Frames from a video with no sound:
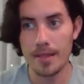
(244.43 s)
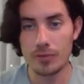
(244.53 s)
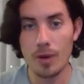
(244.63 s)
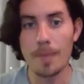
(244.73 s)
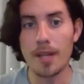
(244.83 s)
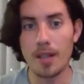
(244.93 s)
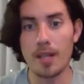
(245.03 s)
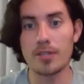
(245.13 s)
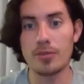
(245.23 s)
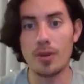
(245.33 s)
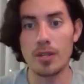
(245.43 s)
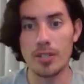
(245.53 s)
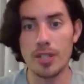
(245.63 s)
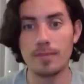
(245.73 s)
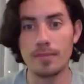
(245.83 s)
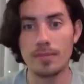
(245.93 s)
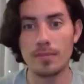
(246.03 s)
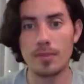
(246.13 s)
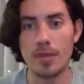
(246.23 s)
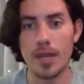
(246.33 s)
tropical astrology,
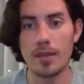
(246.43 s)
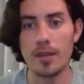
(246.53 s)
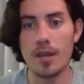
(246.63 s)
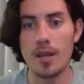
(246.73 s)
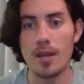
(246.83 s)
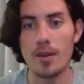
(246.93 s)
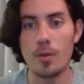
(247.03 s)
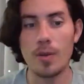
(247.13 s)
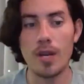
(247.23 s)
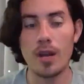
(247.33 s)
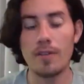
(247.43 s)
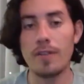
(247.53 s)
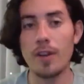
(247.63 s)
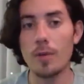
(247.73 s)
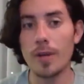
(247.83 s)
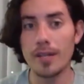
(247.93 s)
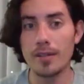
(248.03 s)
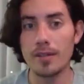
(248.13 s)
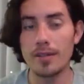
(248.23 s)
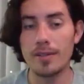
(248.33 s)
okay? We are
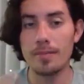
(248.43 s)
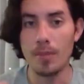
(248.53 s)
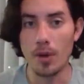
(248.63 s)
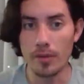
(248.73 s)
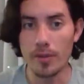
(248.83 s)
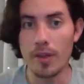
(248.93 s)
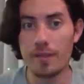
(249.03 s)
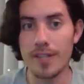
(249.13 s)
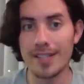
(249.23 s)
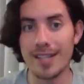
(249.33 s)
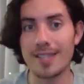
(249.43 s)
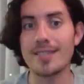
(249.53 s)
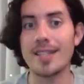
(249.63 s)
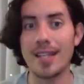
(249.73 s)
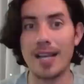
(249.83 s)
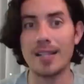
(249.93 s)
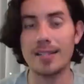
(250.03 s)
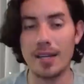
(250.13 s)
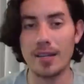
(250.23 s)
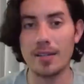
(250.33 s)
following the month of the Atlantean
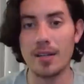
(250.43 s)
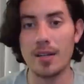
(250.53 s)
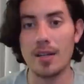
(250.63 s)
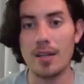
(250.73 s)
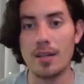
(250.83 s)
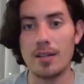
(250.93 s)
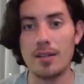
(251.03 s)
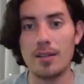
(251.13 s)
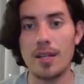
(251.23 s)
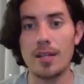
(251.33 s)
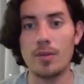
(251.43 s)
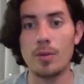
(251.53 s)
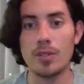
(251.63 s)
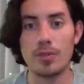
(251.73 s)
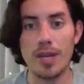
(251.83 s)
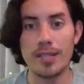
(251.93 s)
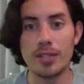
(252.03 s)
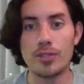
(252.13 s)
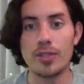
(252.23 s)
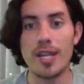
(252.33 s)
calendar that was
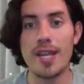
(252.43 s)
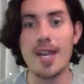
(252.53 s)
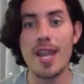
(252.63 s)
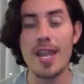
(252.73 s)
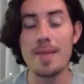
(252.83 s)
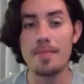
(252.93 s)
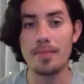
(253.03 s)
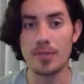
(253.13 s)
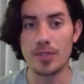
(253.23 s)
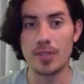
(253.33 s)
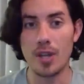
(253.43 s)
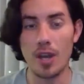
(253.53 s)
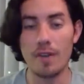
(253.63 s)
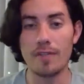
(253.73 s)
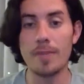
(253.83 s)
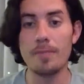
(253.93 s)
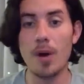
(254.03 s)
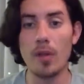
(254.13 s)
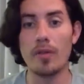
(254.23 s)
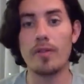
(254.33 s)
related to the names of the
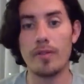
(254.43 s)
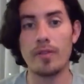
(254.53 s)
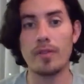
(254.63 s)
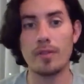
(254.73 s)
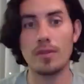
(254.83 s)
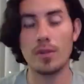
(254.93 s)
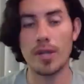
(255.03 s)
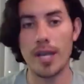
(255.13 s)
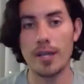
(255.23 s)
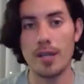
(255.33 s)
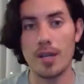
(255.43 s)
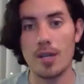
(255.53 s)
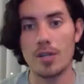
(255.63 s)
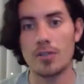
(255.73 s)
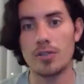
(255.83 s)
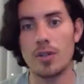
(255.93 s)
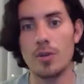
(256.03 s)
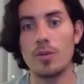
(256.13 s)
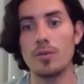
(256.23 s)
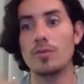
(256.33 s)
month, okay?
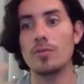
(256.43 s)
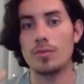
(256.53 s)
So